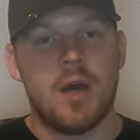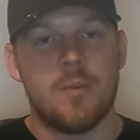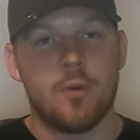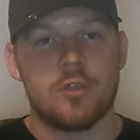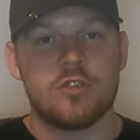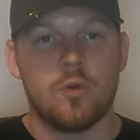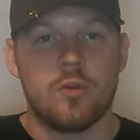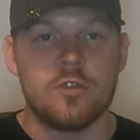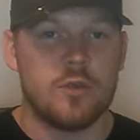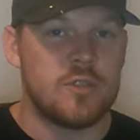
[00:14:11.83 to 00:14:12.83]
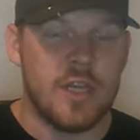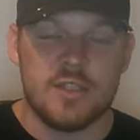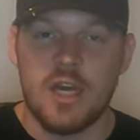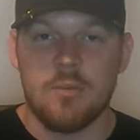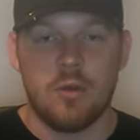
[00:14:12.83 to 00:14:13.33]
merch store, so
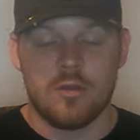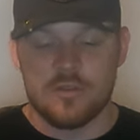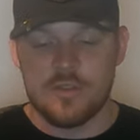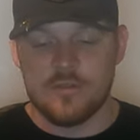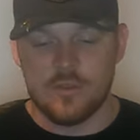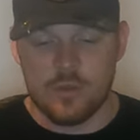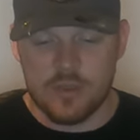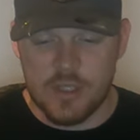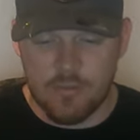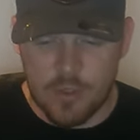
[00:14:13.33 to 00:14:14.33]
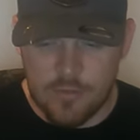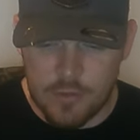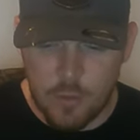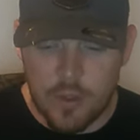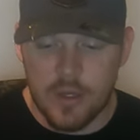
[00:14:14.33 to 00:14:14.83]
tank top, long sleeve, short sleeve, whatever
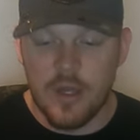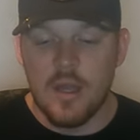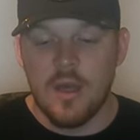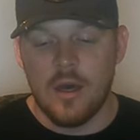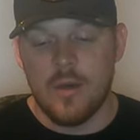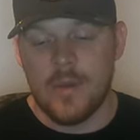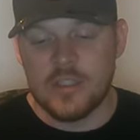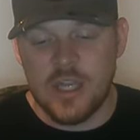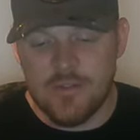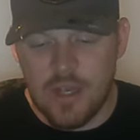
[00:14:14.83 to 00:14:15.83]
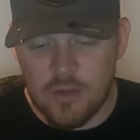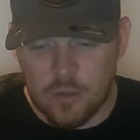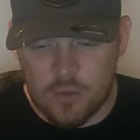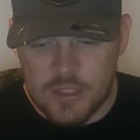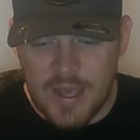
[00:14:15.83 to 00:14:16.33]
you want, a JV
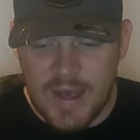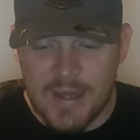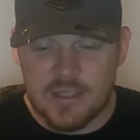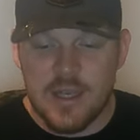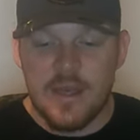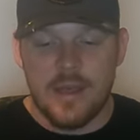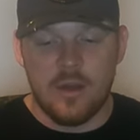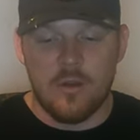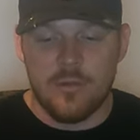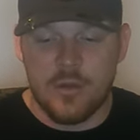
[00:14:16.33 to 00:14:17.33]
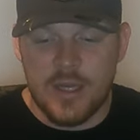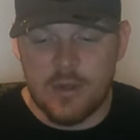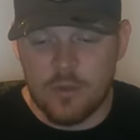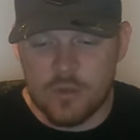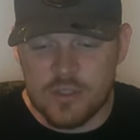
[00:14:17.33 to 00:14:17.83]
Outdoors hat, an Off the Hook
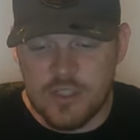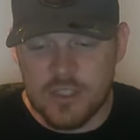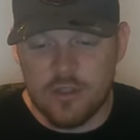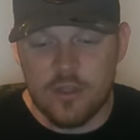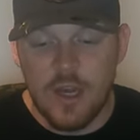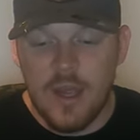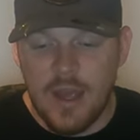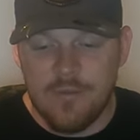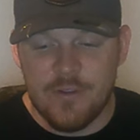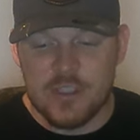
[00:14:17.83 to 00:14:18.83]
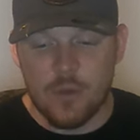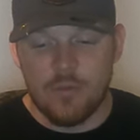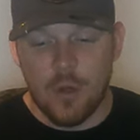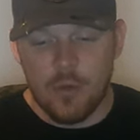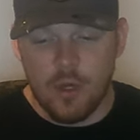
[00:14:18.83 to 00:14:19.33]
Outdoors sticker, a Fishing with
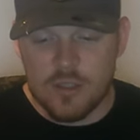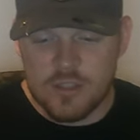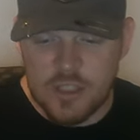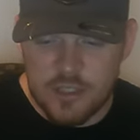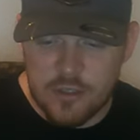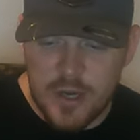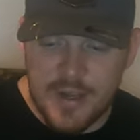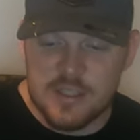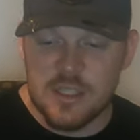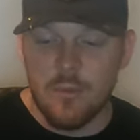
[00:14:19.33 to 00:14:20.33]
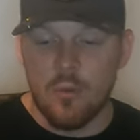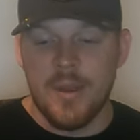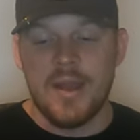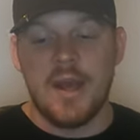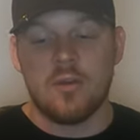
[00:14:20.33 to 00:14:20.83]
Modog sticker, a Some Old
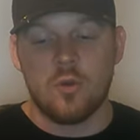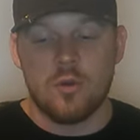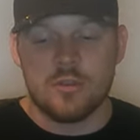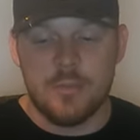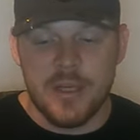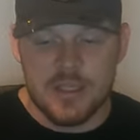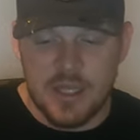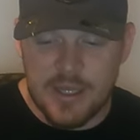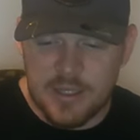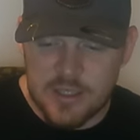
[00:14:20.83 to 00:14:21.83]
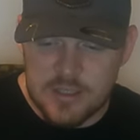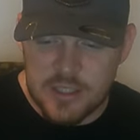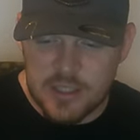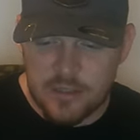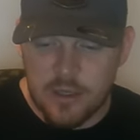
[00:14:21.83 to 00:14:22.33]
Man Outdoors big die cut
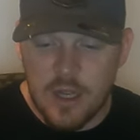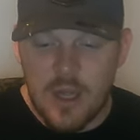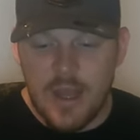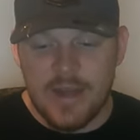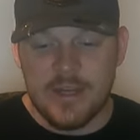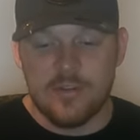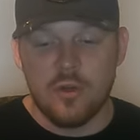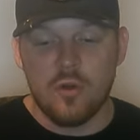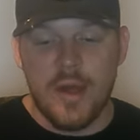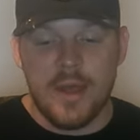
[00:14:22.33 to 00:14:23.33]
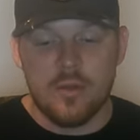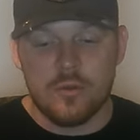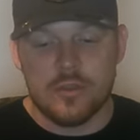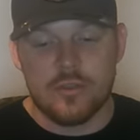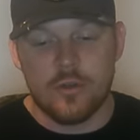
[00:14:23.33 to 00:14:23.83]
sticker, an Eternal
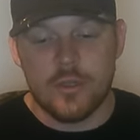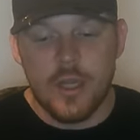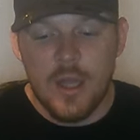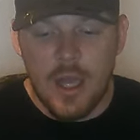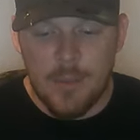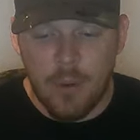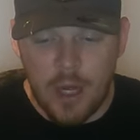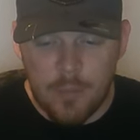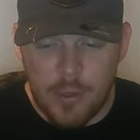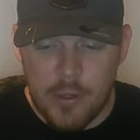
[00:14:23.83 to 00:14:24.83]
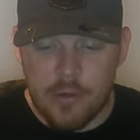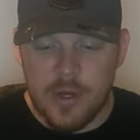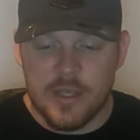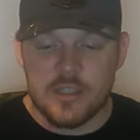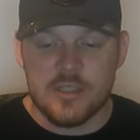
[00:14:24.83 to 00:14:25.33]
Angler's shirt, a Palm Predator
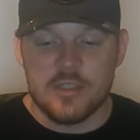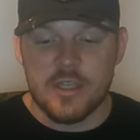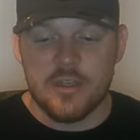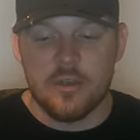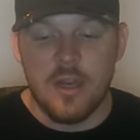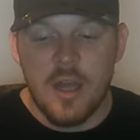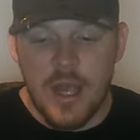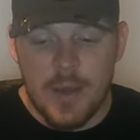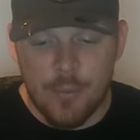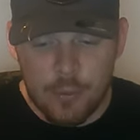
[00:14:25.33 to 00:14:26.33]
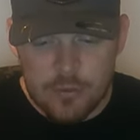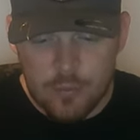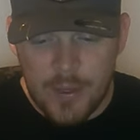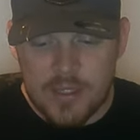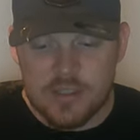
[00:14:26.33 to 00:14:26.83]
Nation sticker, a
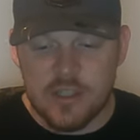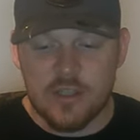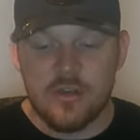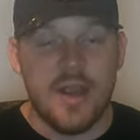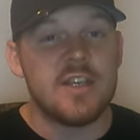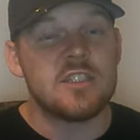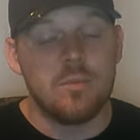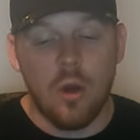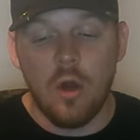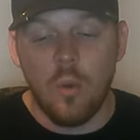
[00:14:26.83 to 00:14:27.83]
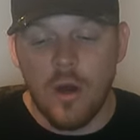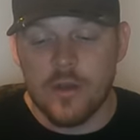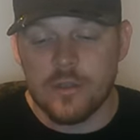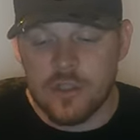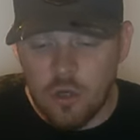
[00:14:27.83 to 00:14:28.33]
Bruiser Bait sticker, a Small
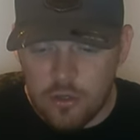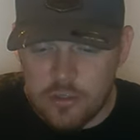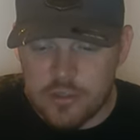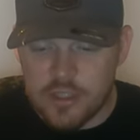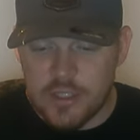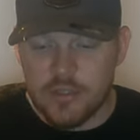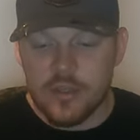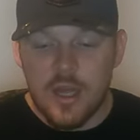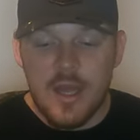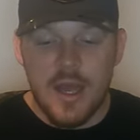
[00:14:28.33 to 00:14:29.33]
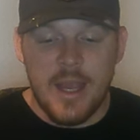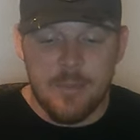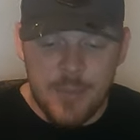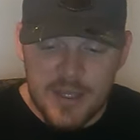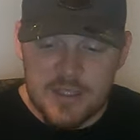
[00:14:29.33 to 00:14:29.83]
Water Charter sticker,
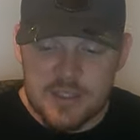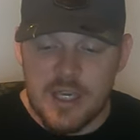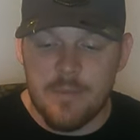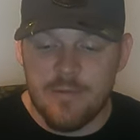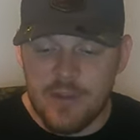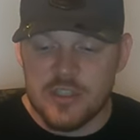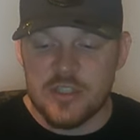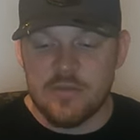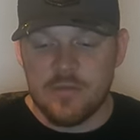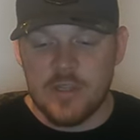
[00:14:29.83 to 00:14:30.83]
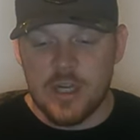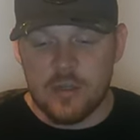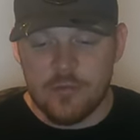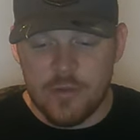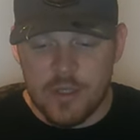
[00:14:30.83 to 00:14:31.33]
a Big Skip Fishing and
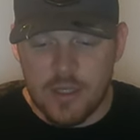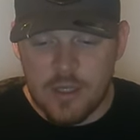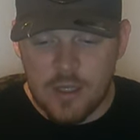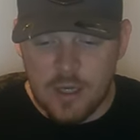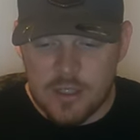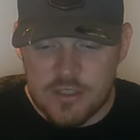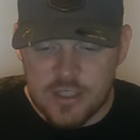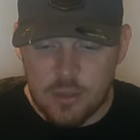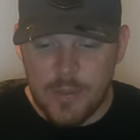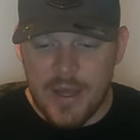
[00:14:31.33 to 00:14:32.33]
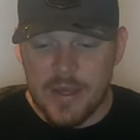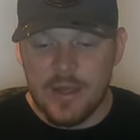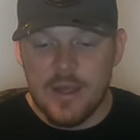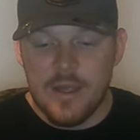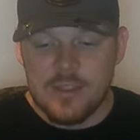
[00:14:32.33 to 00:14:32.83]
Photography sticker
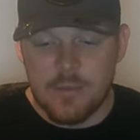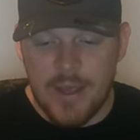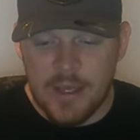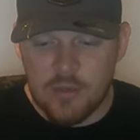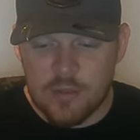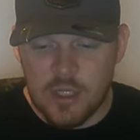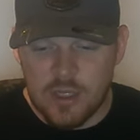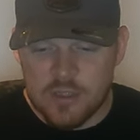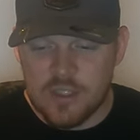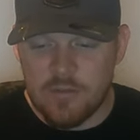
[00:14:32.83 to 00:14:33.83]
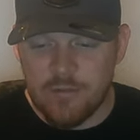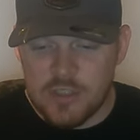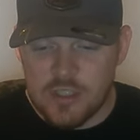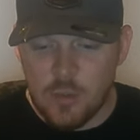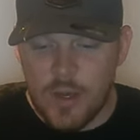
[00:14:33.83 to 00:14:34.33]
pack, some Angler Tungsten
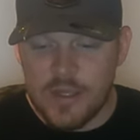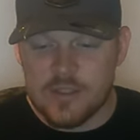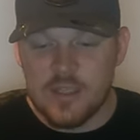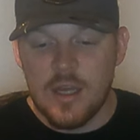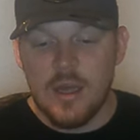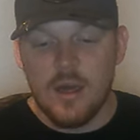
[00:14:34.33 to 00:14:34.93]
fishing weights,